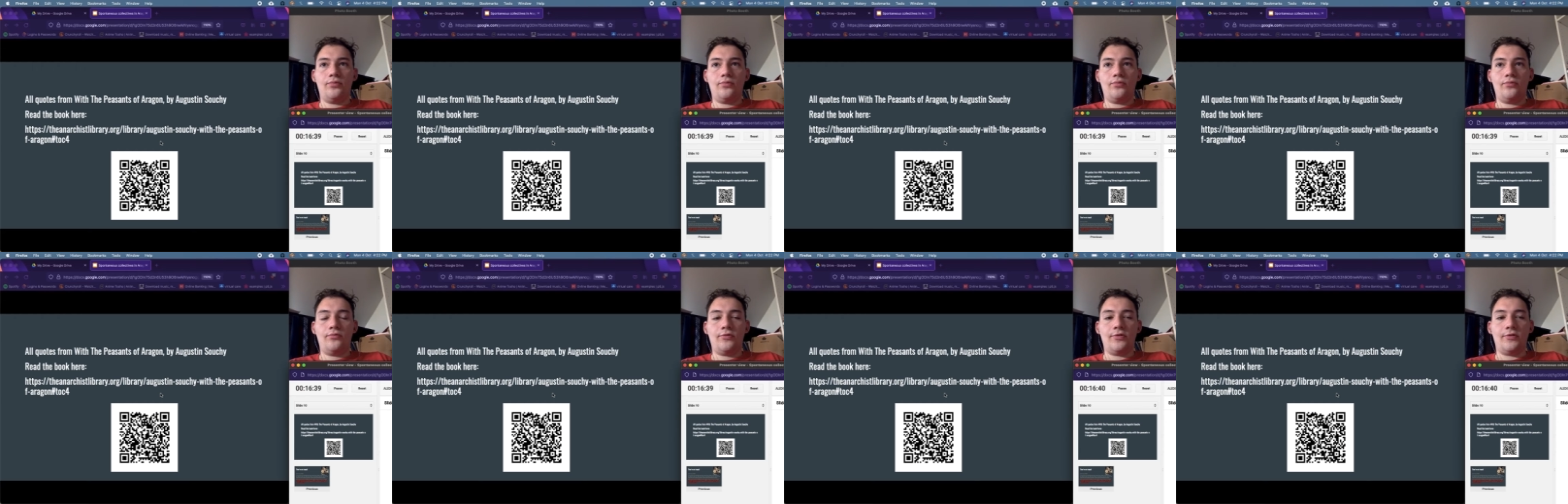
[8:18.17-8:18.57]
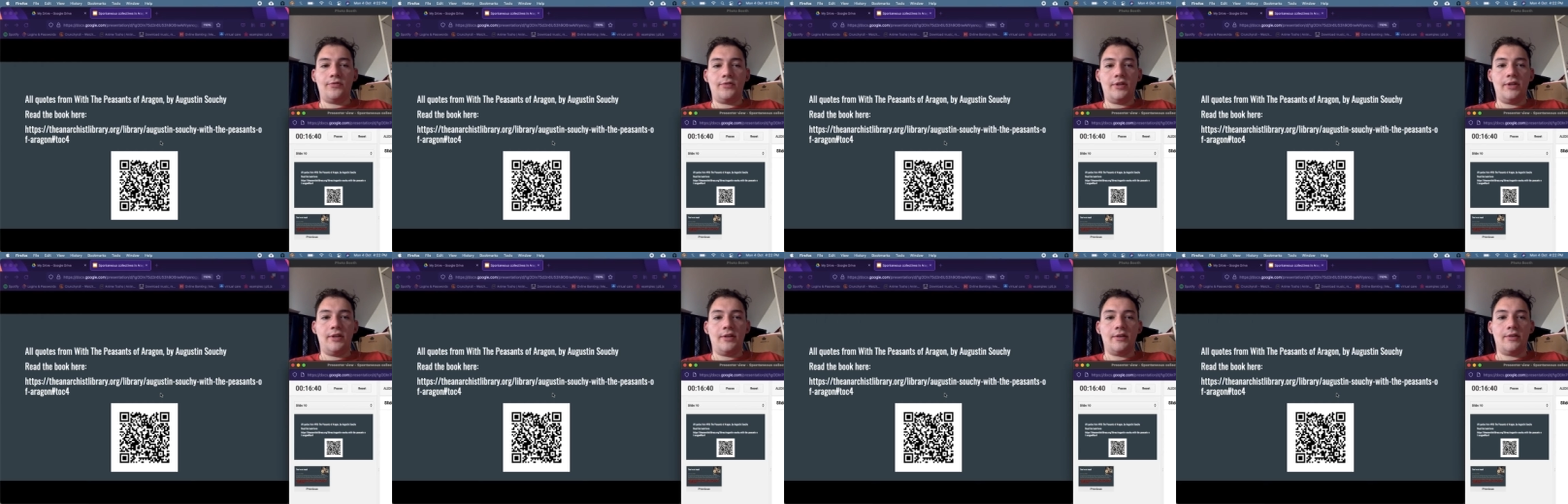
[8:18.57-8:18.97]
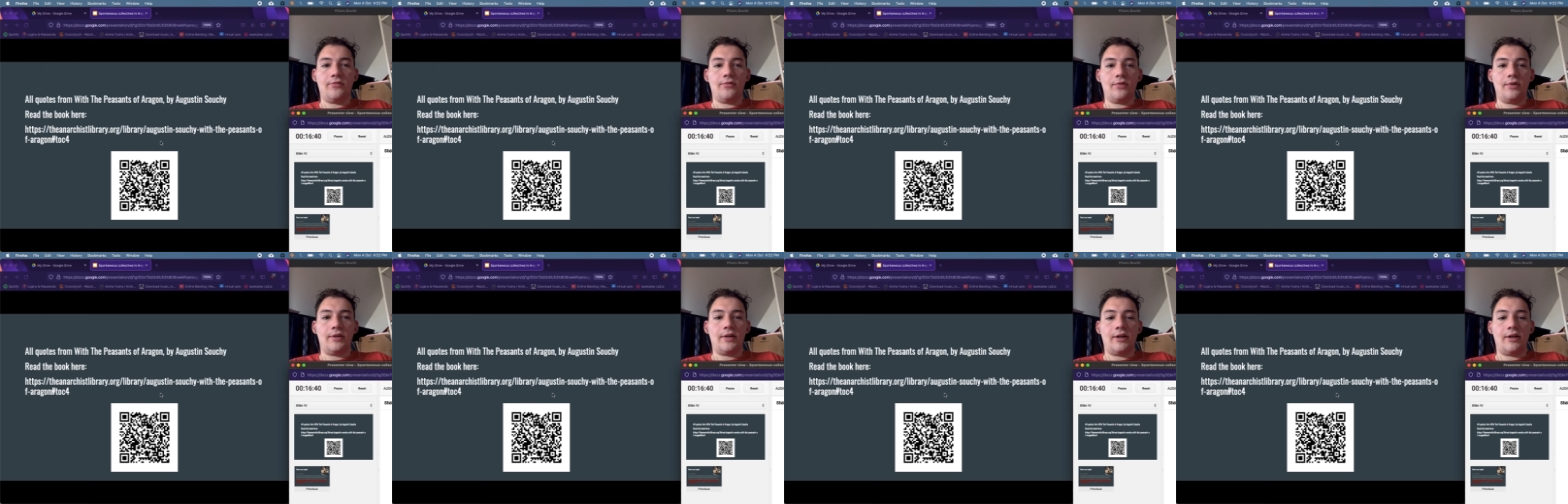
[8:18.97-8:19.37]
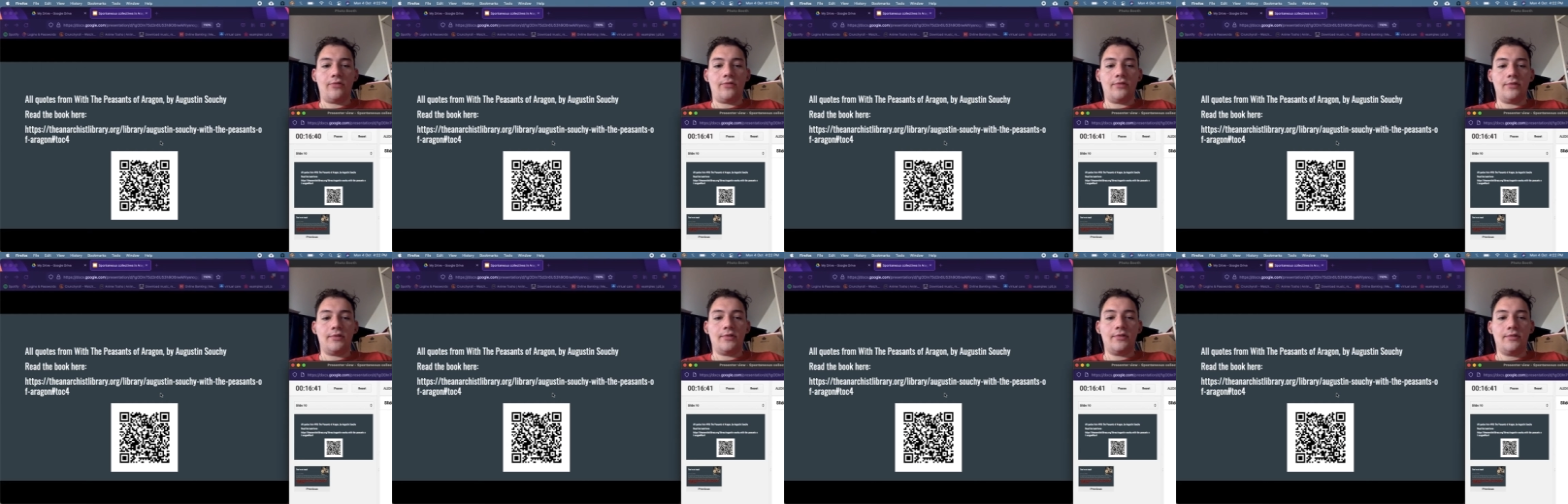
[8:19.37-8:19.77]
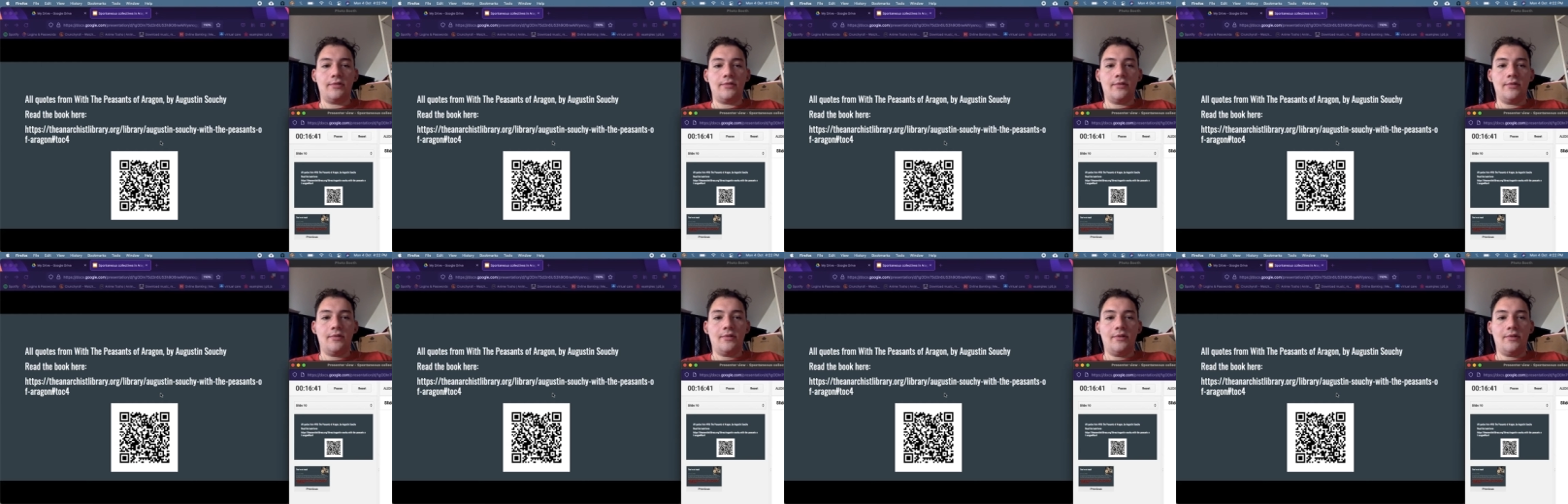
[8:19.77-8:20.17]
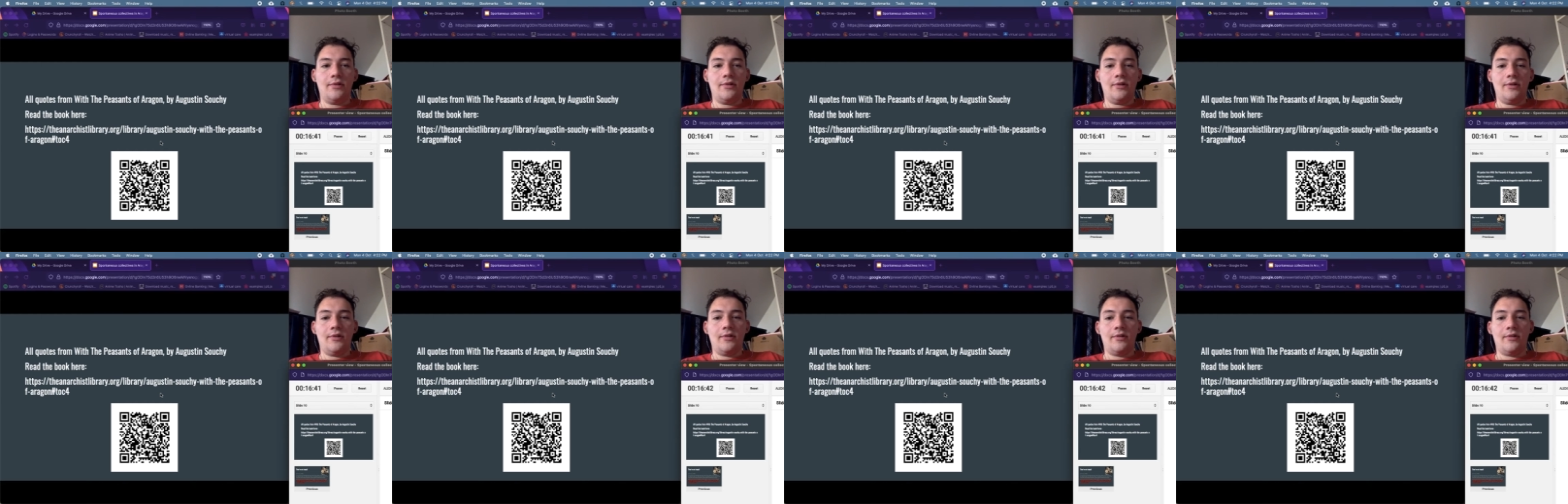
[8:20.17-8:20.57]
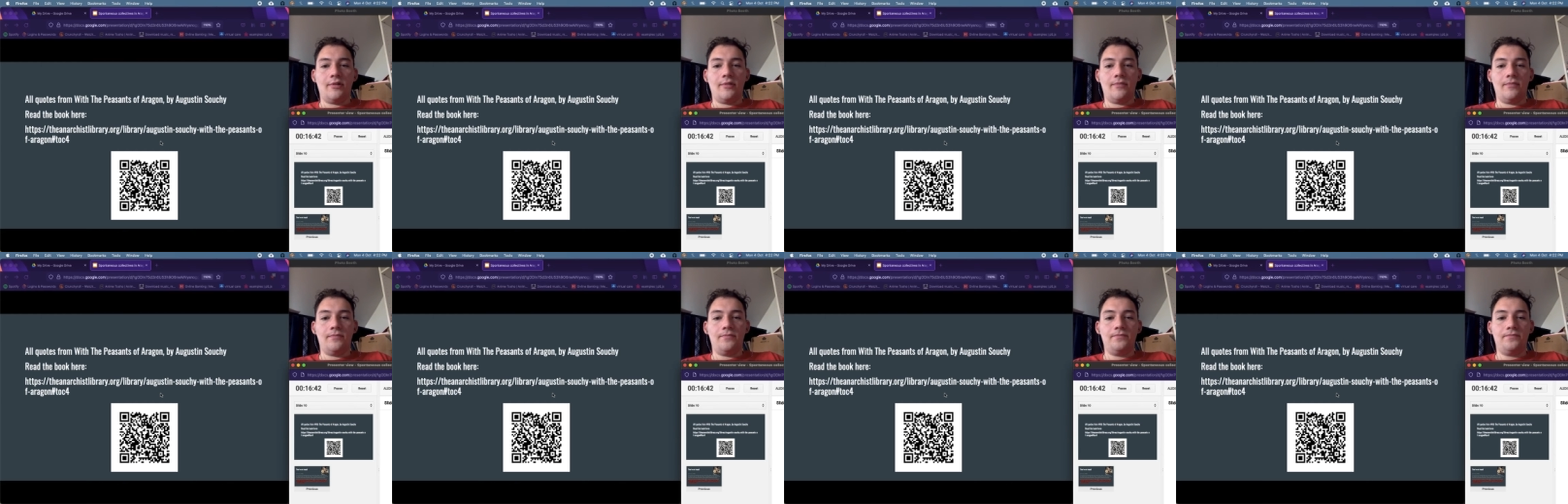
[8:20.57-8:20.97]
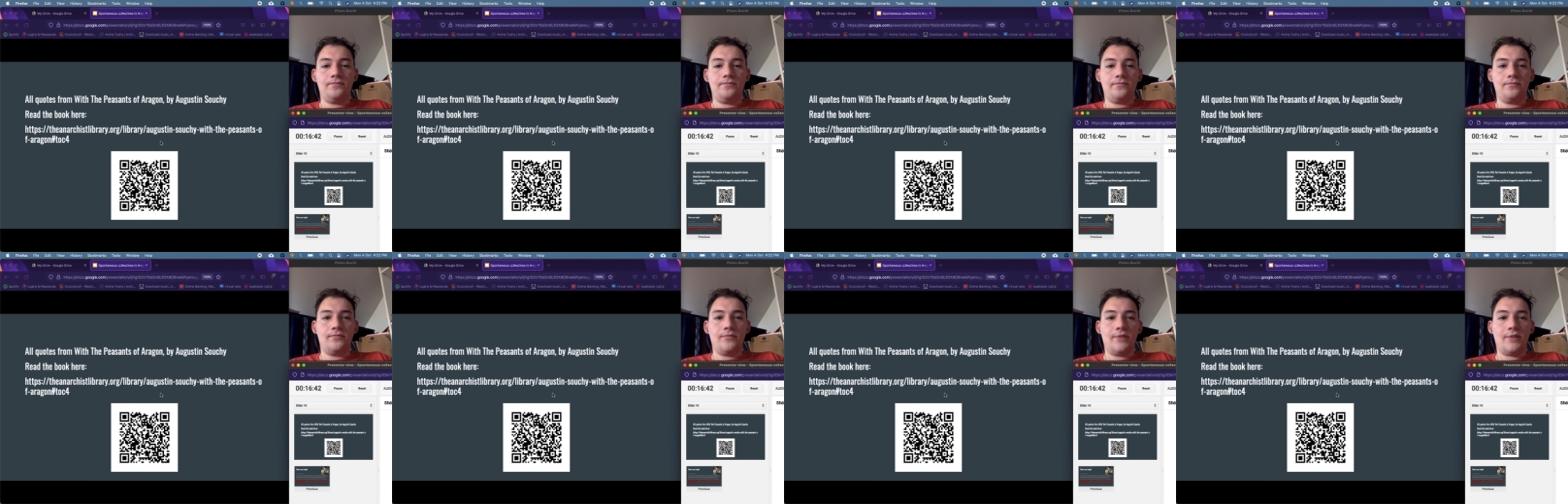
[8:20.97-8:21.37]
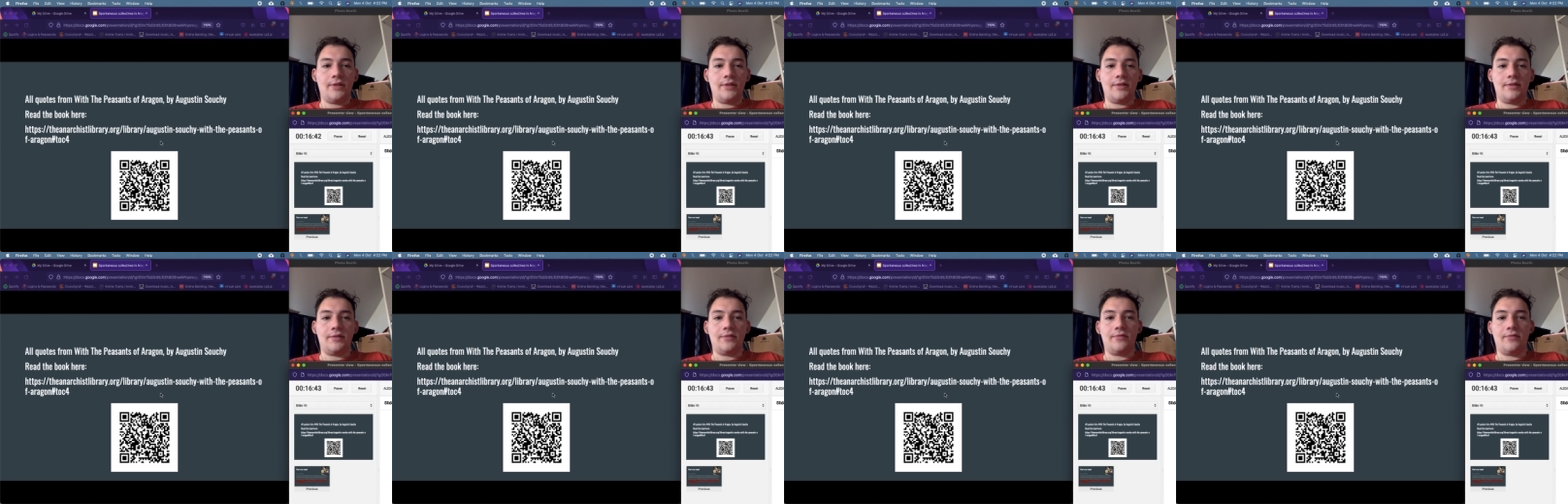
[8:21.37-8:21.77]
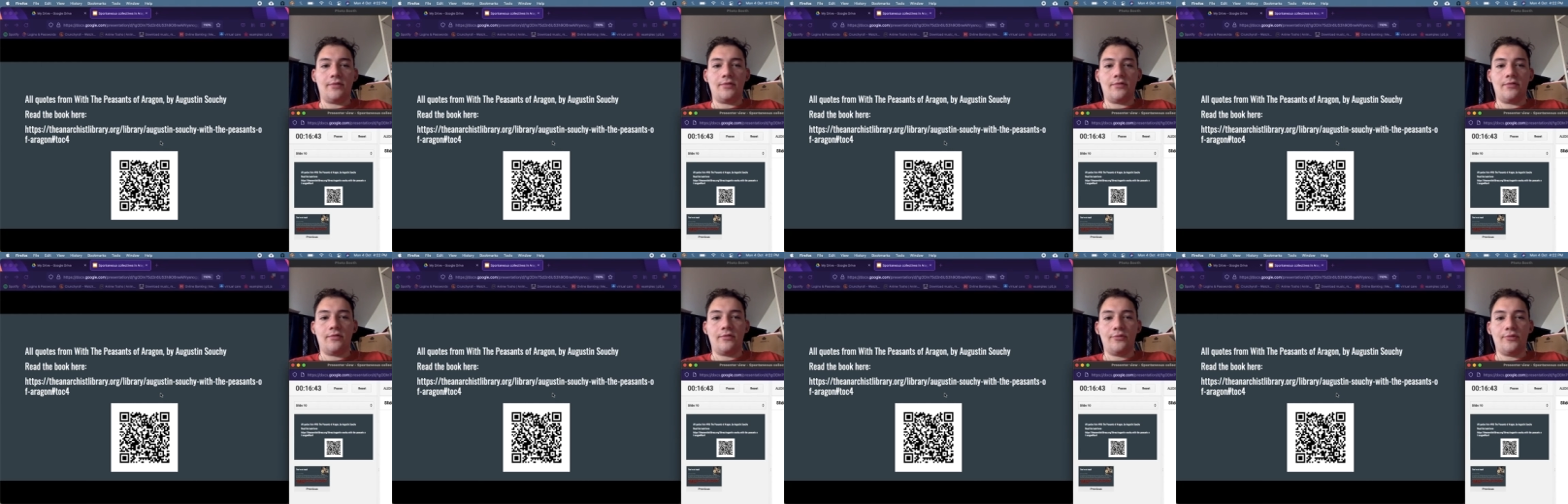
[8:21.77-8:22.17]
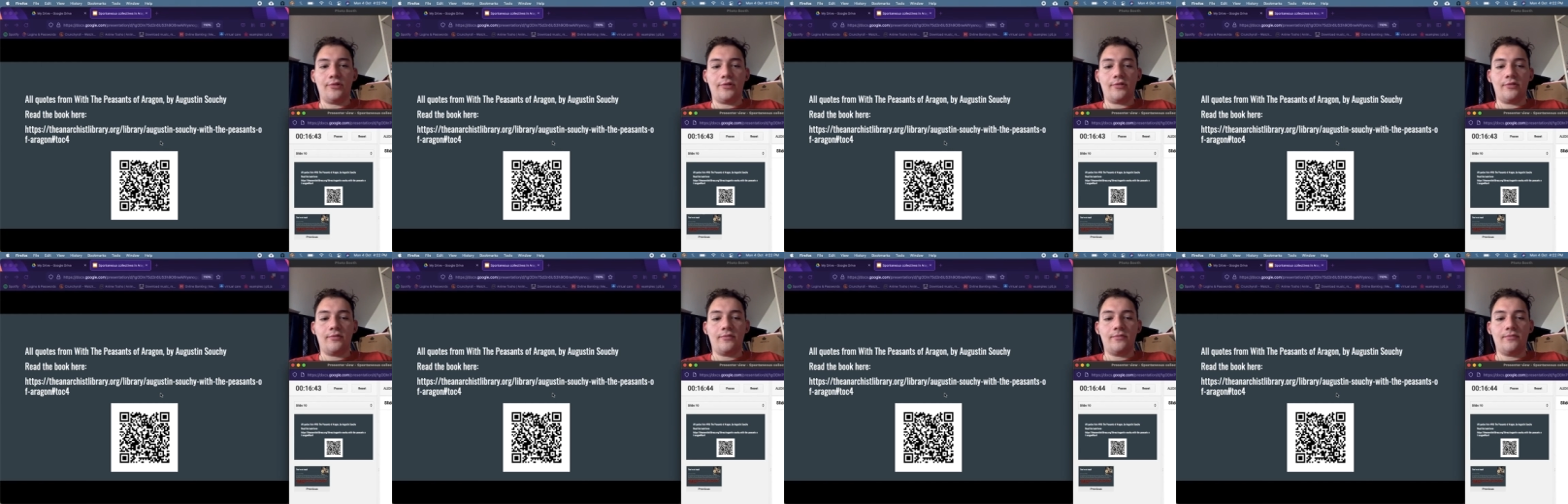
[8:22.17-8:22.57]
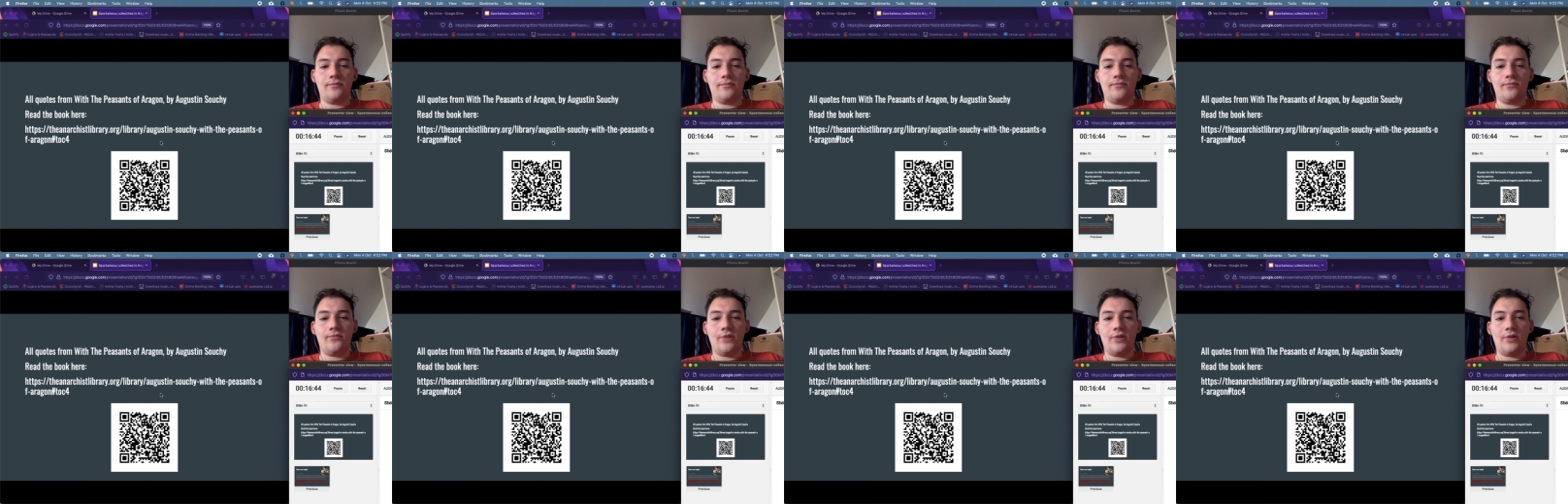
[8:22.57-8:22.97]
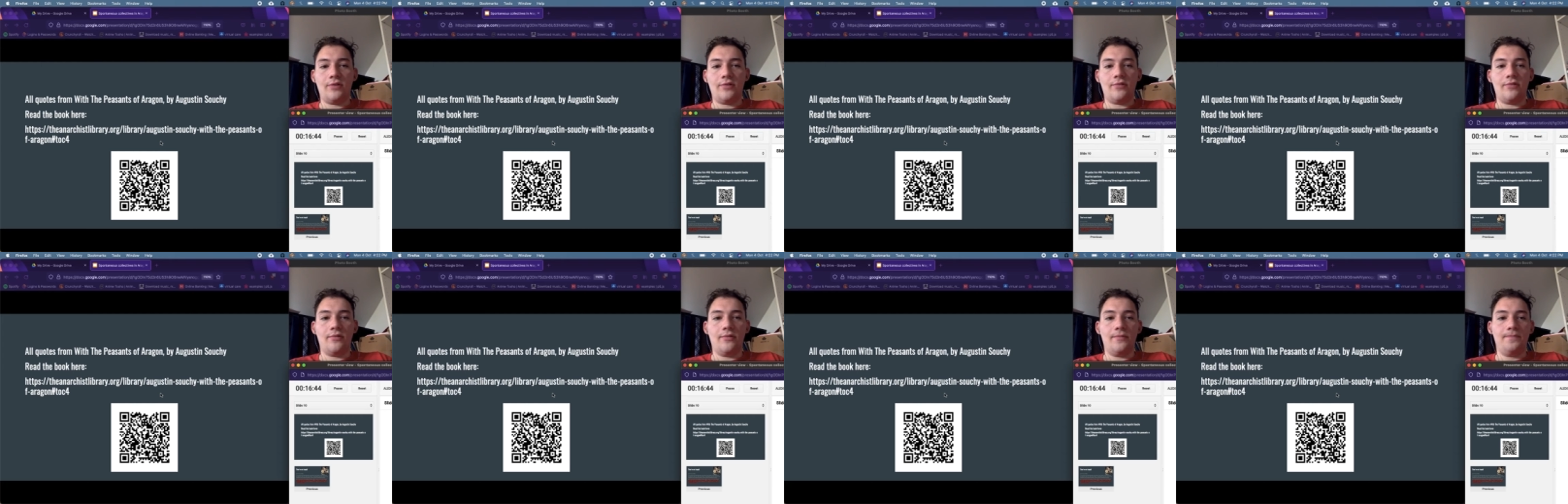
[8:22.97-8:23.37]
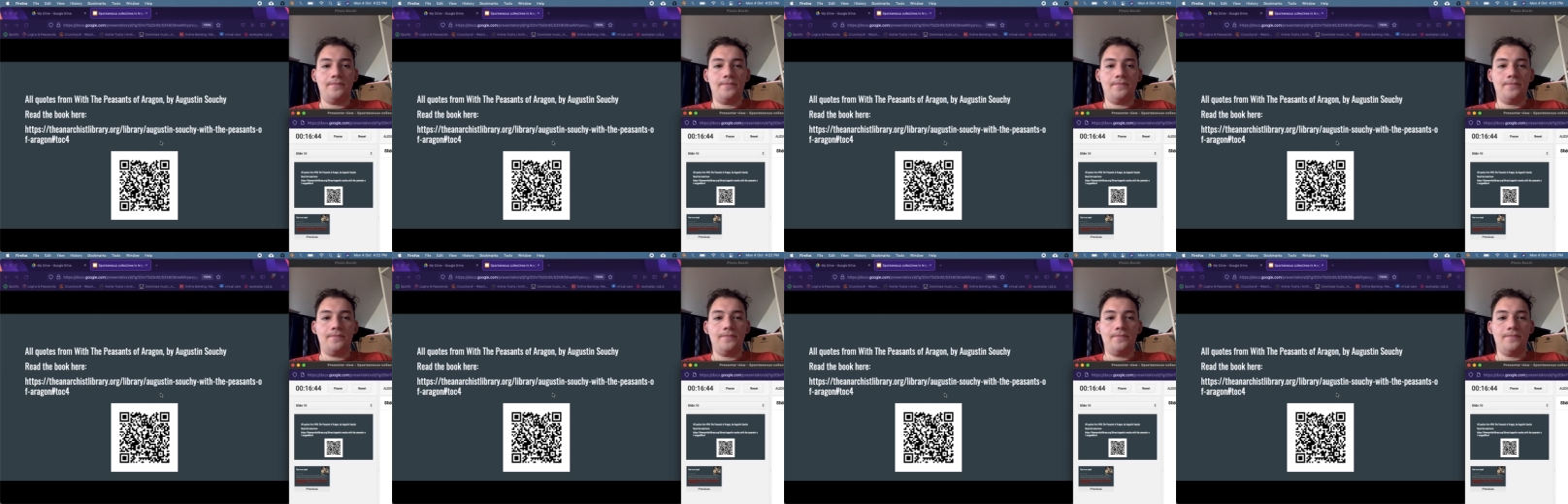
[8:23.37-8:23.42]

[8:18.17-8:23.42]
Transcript: 15 different towns. So that's the structure of the book. Very cool.